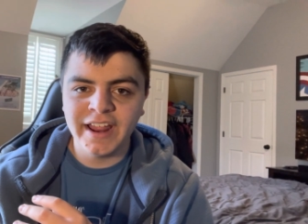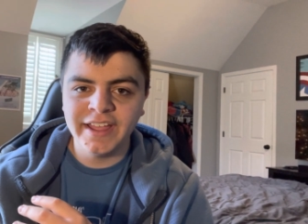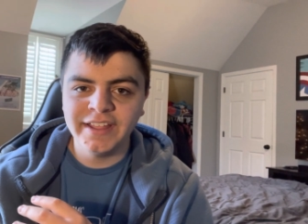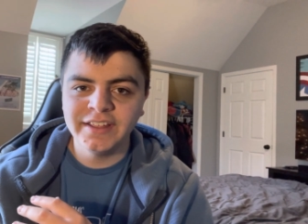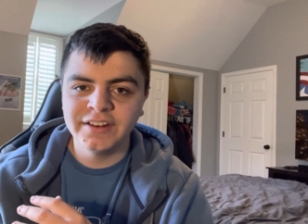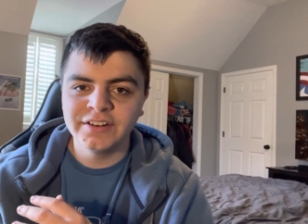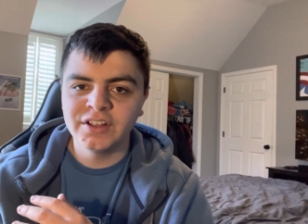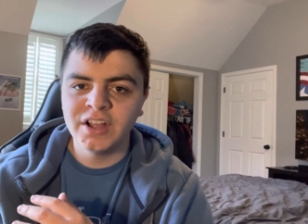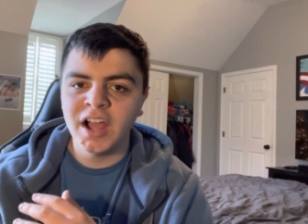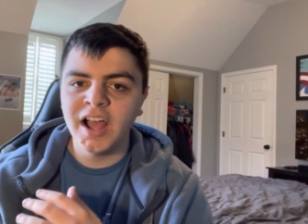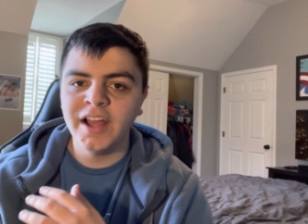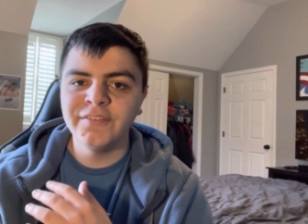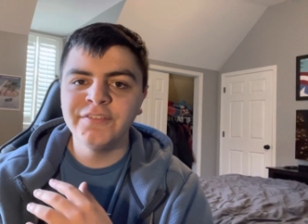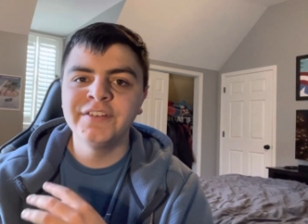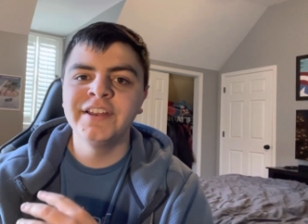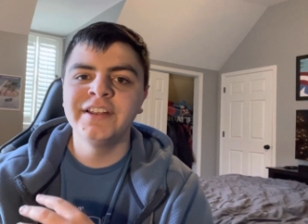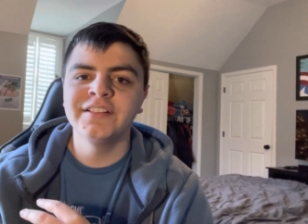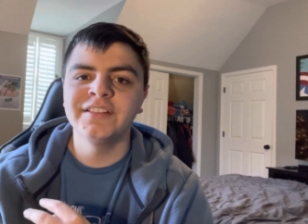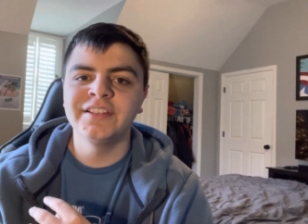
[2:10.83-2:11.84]
I could
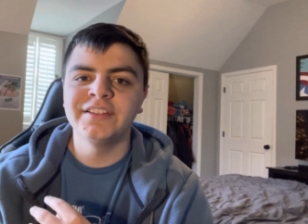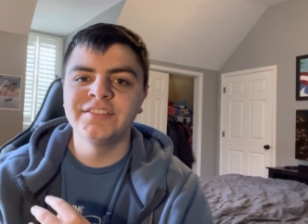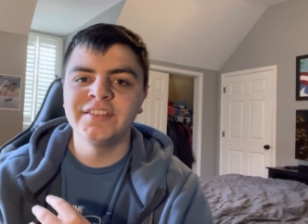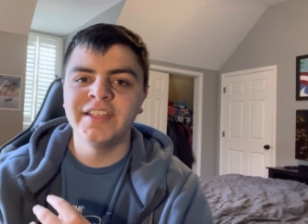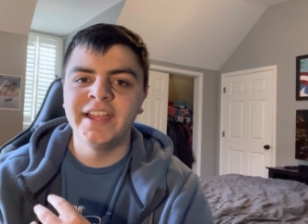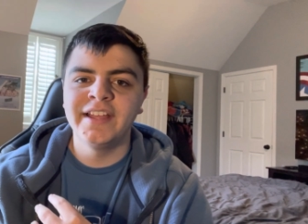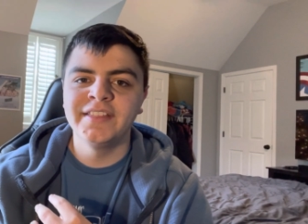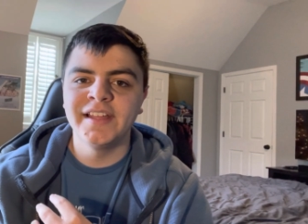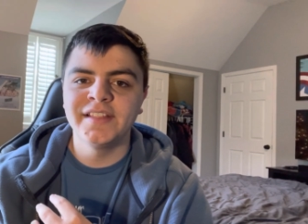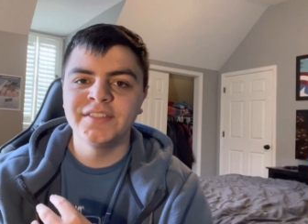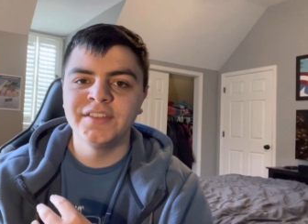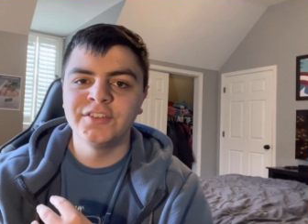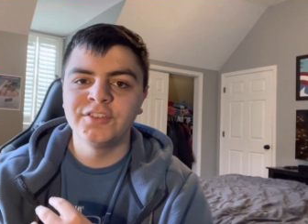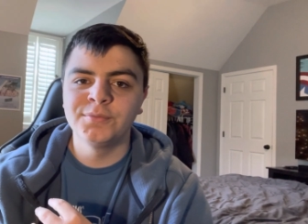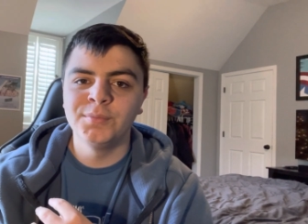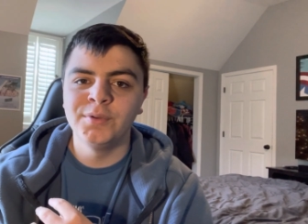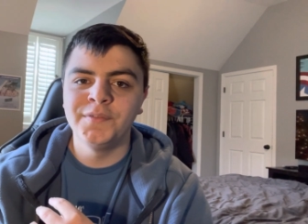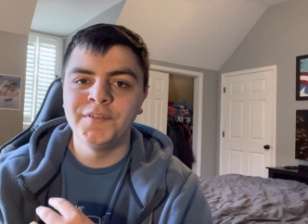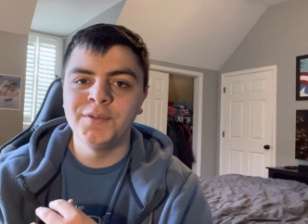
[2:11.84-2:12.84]
confidently say that
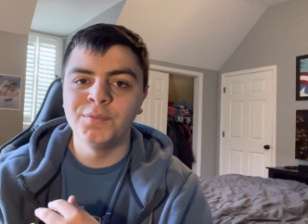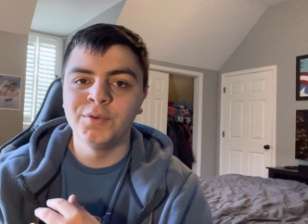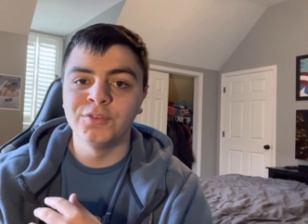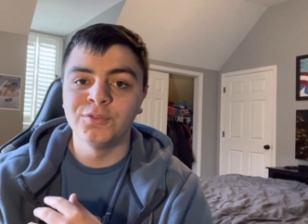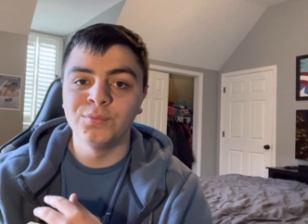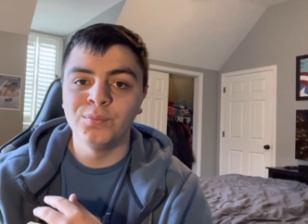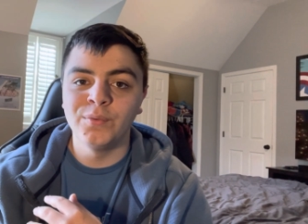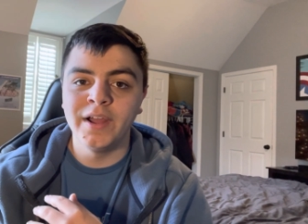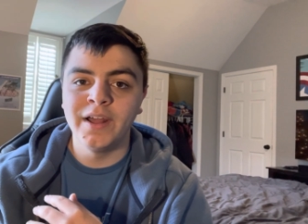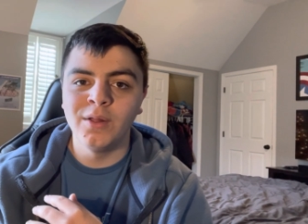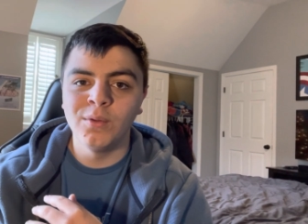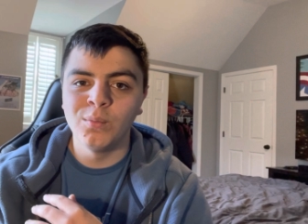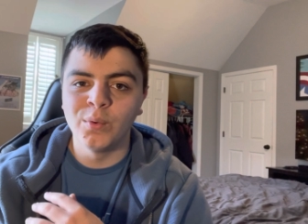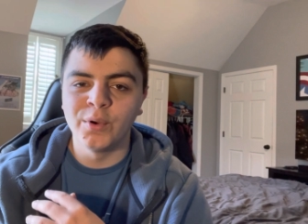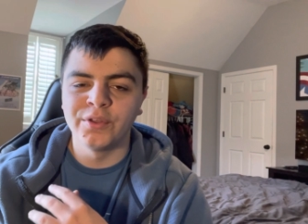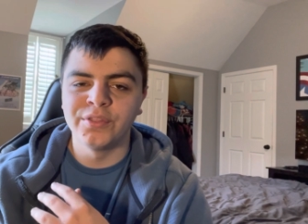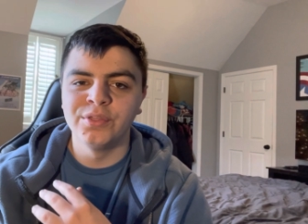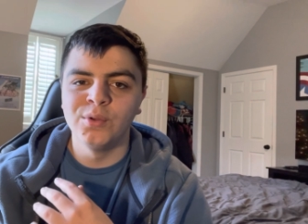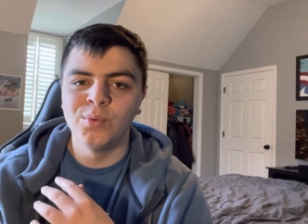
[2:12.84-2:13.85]
this movie was well
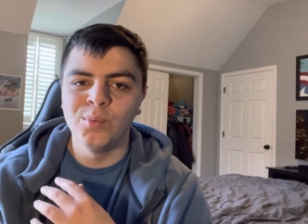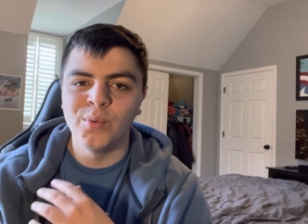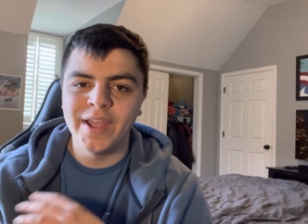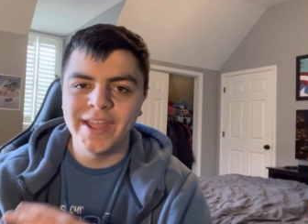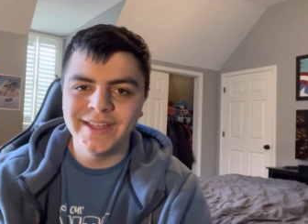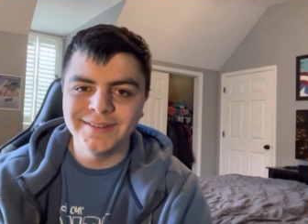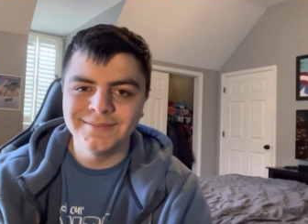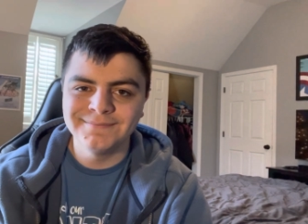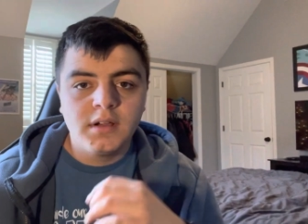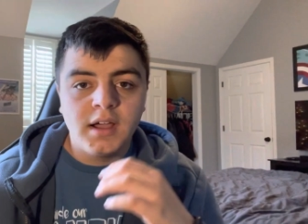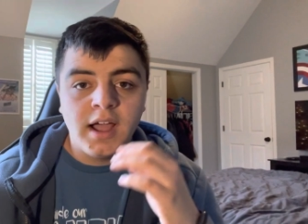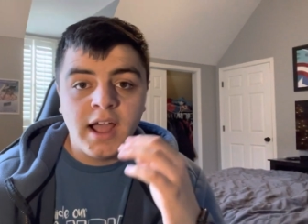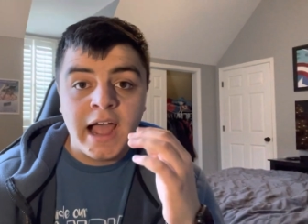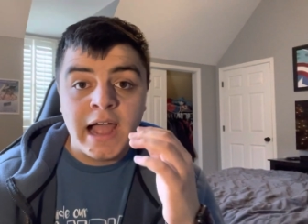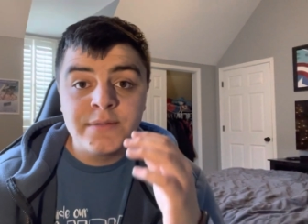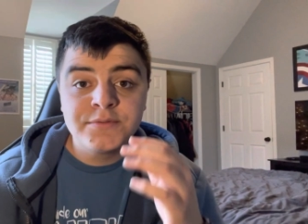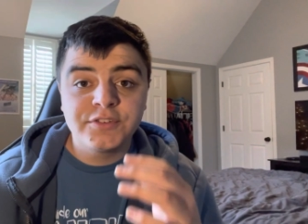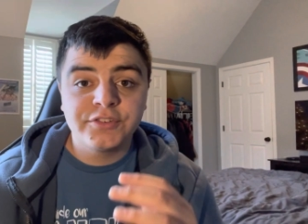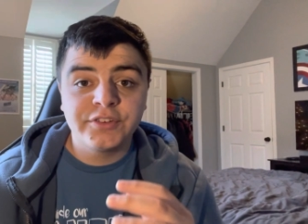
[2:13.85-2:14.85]
worth the wait.
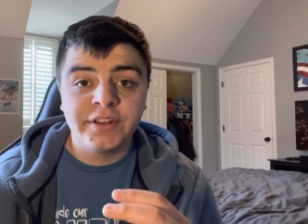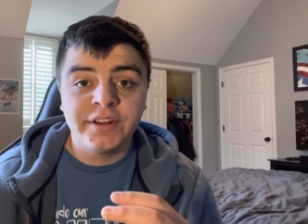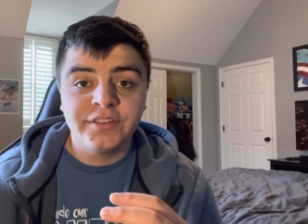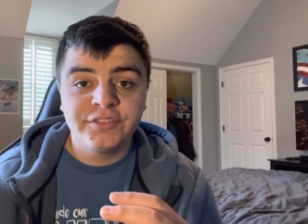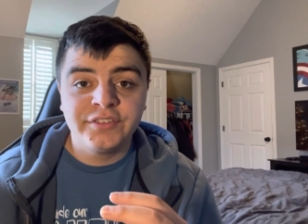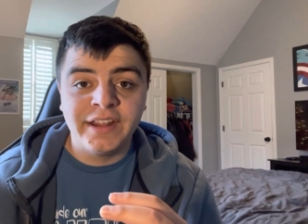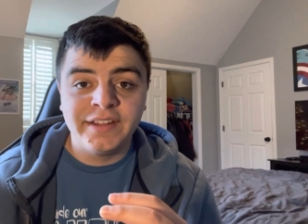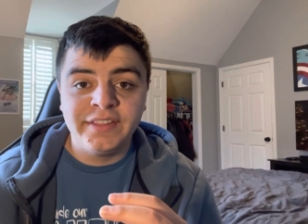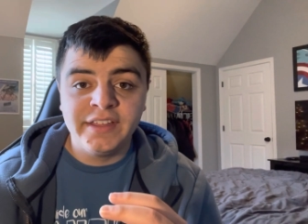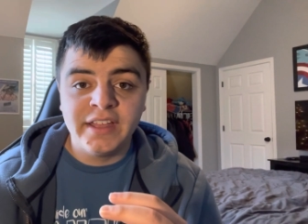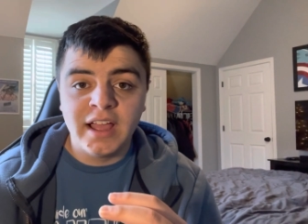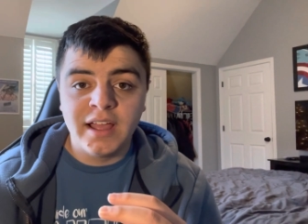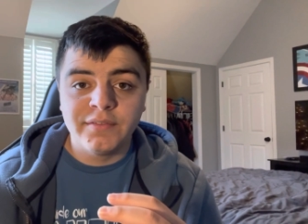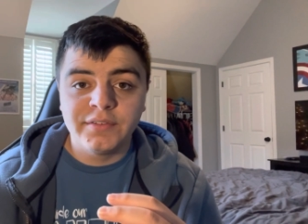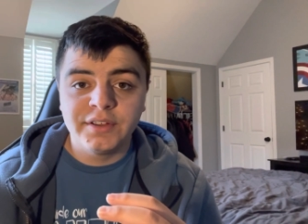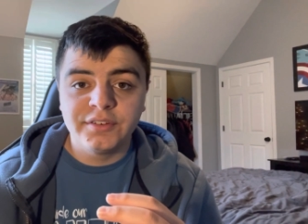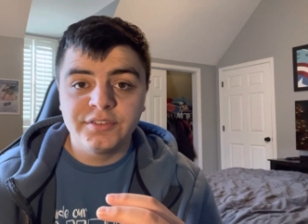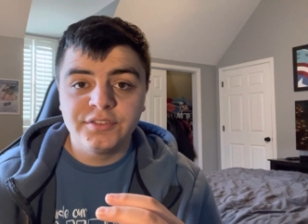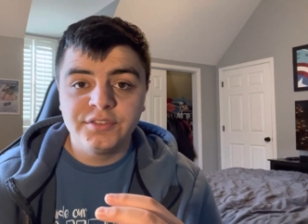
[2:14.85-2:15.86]
I'm just gonna state the
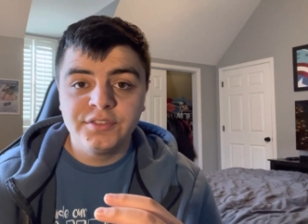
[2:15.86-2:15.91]
obvious.